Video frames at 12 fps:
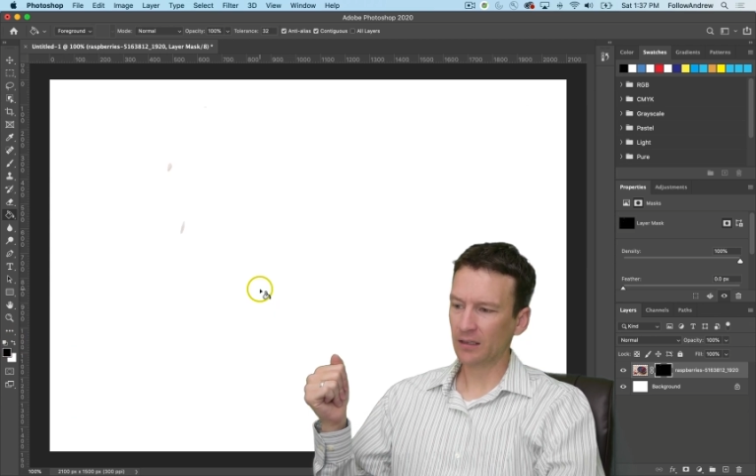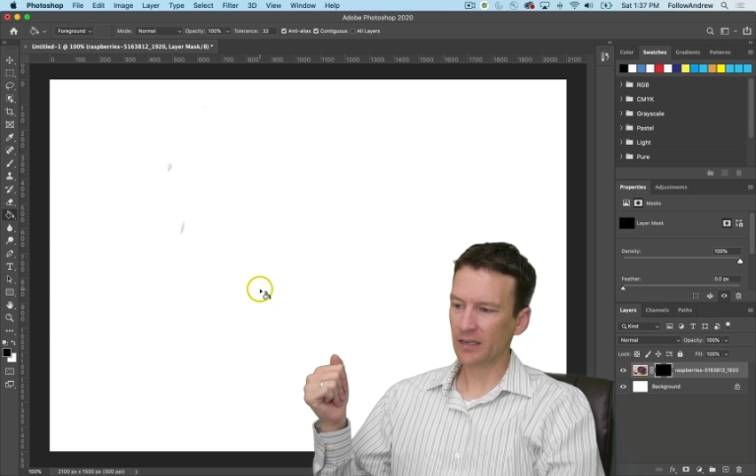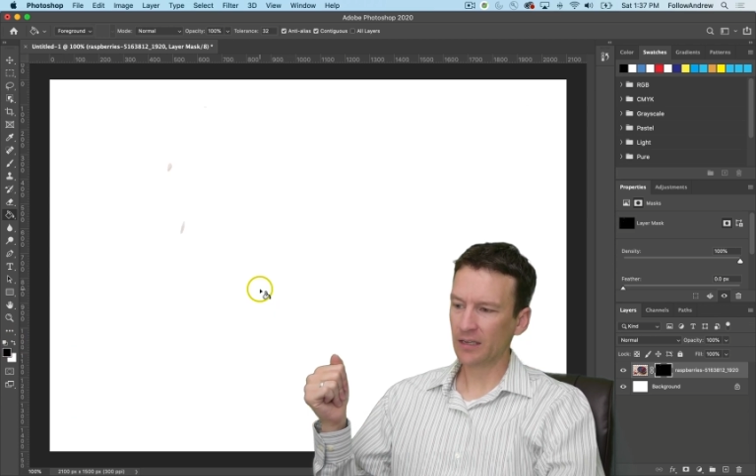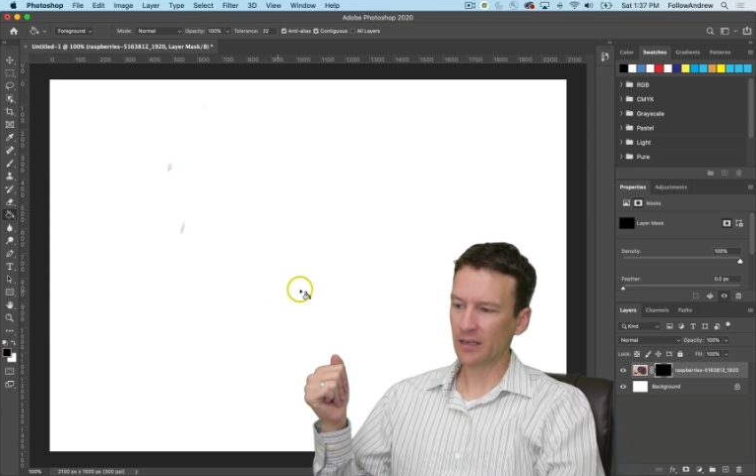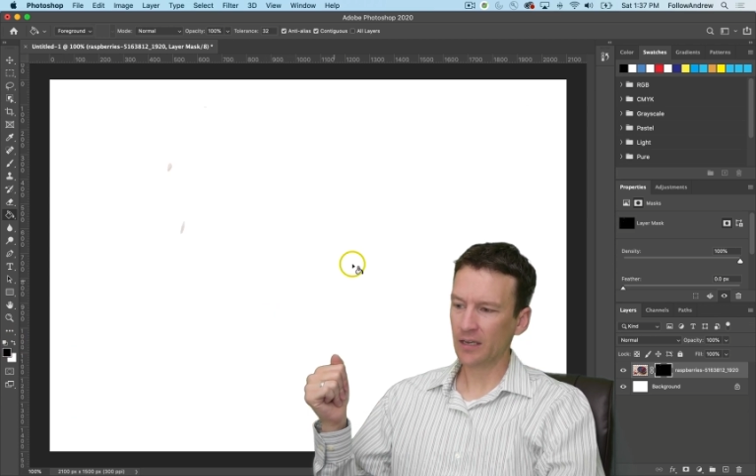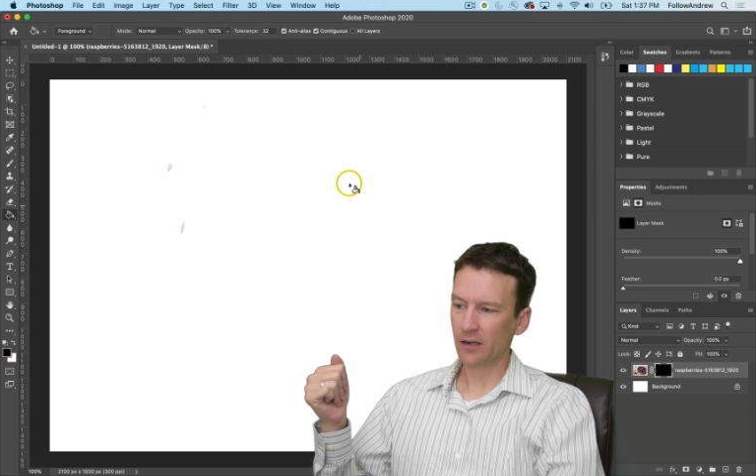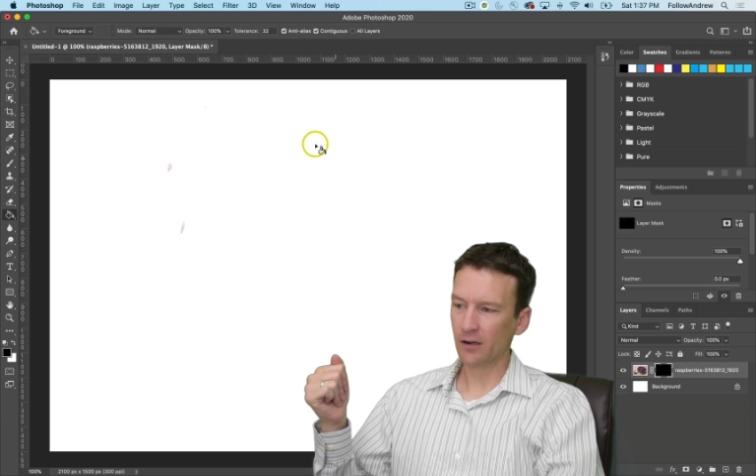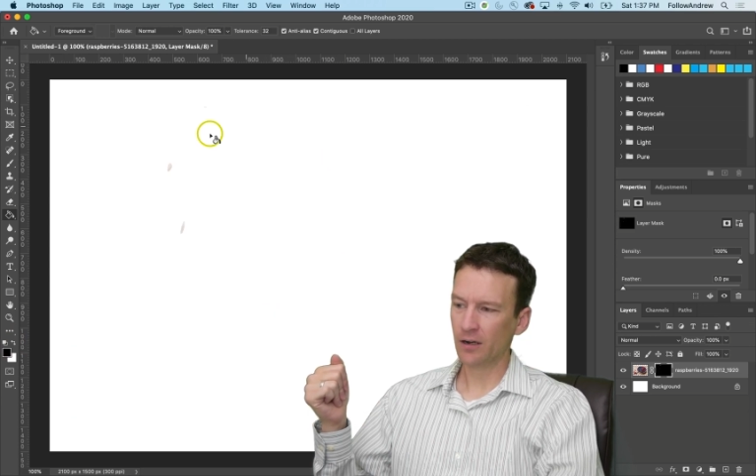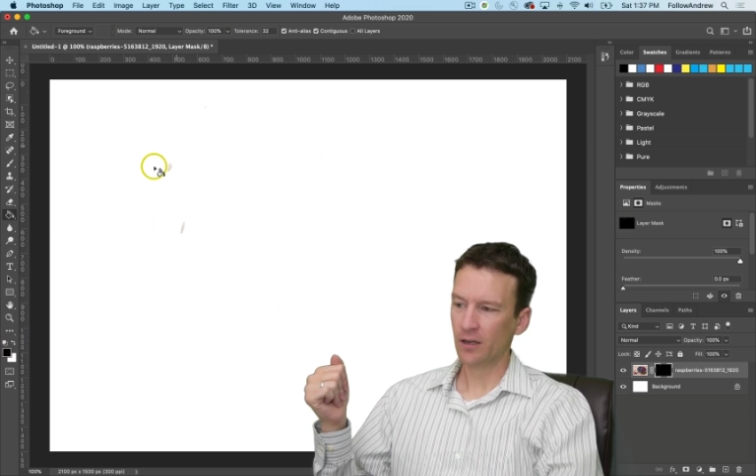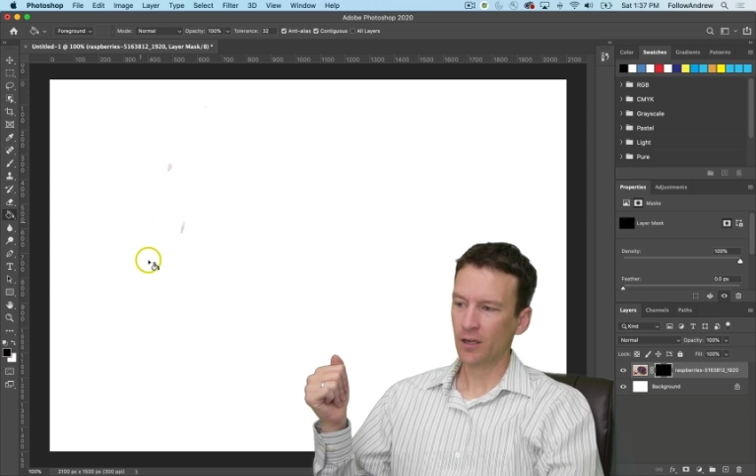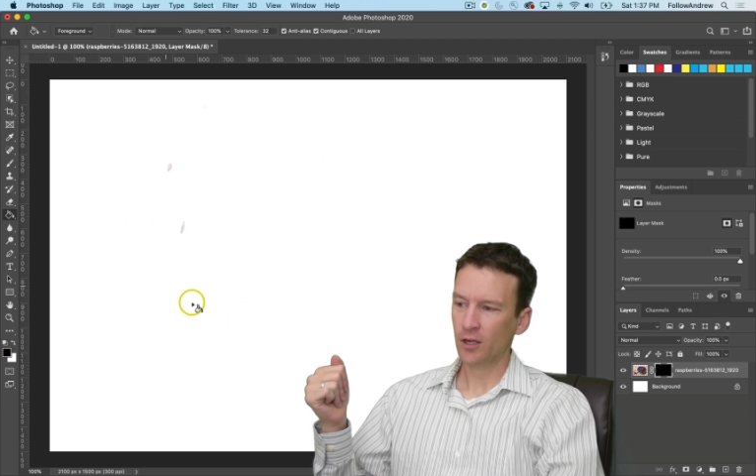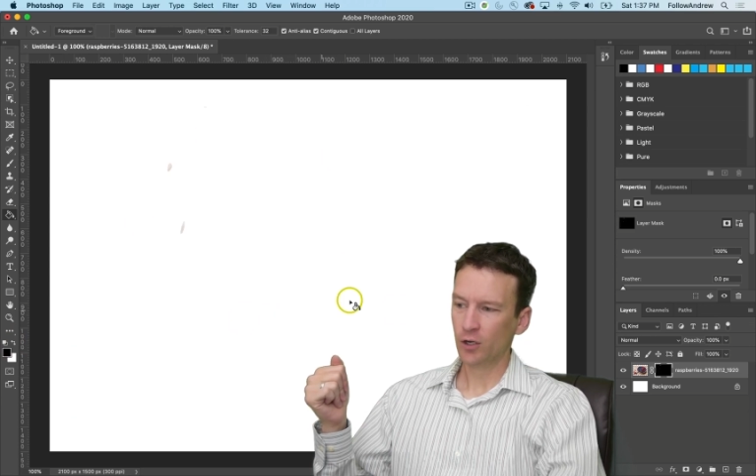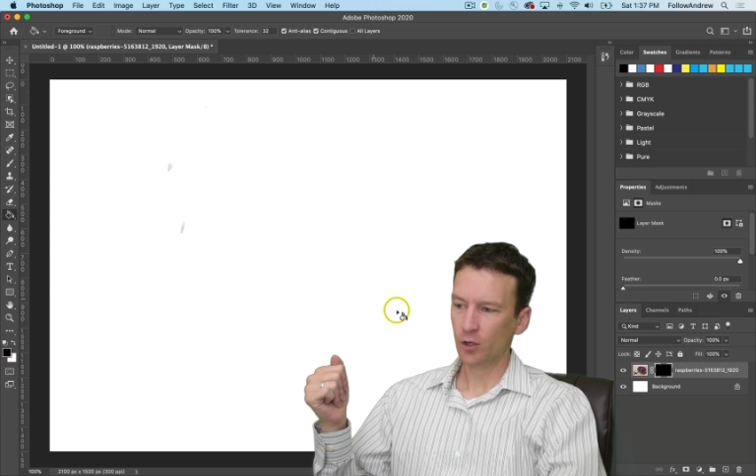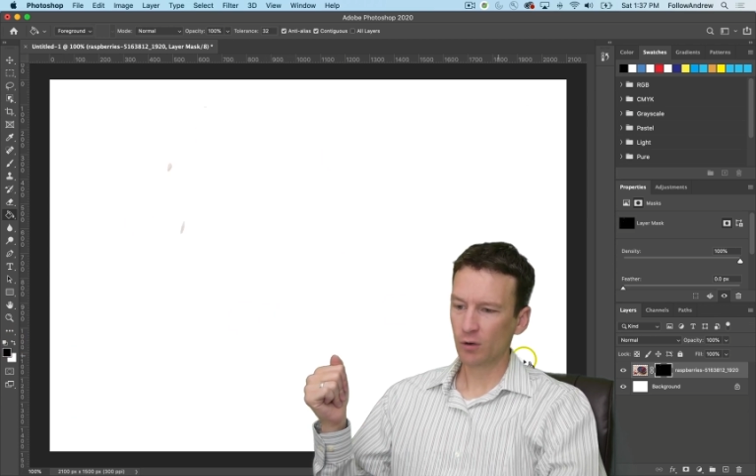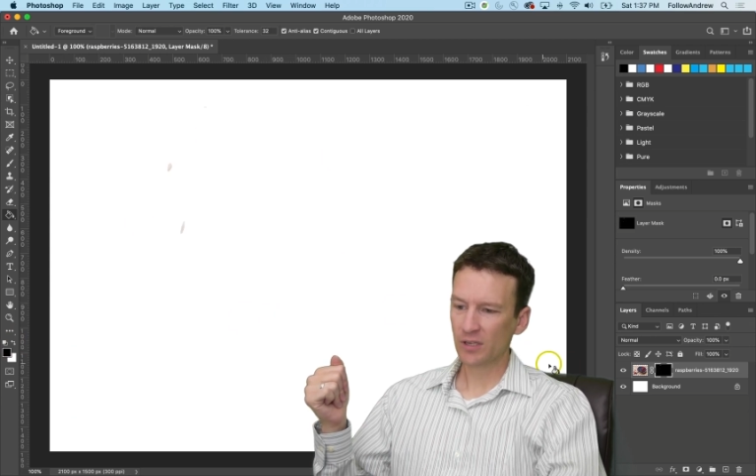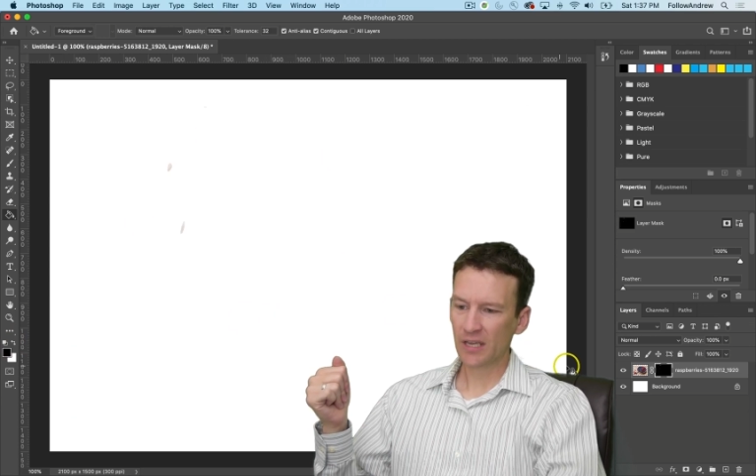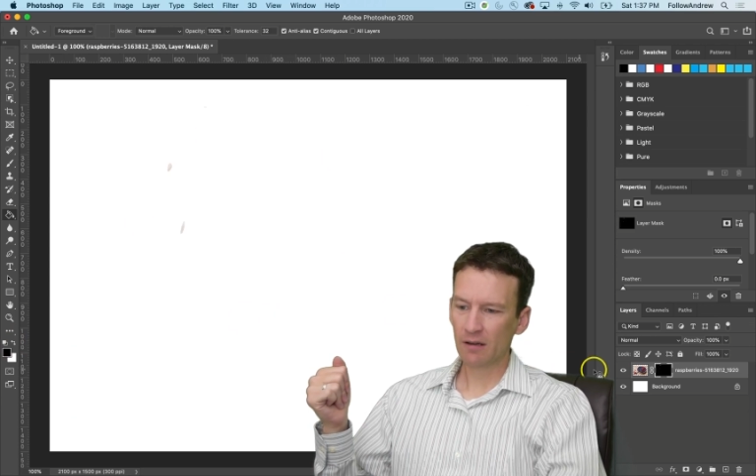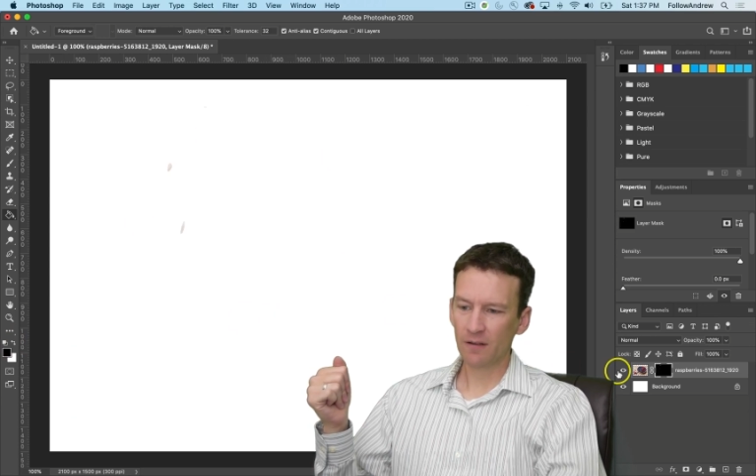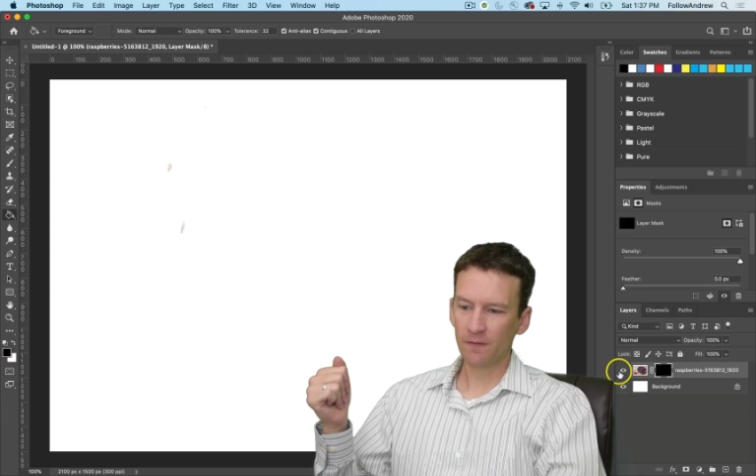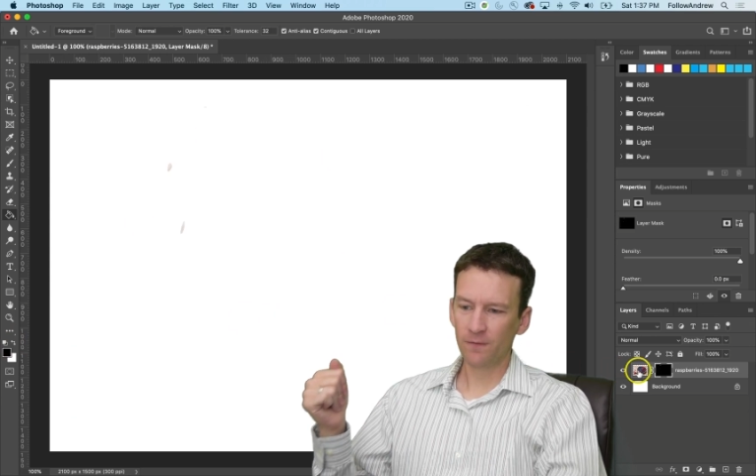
click in here Notice how I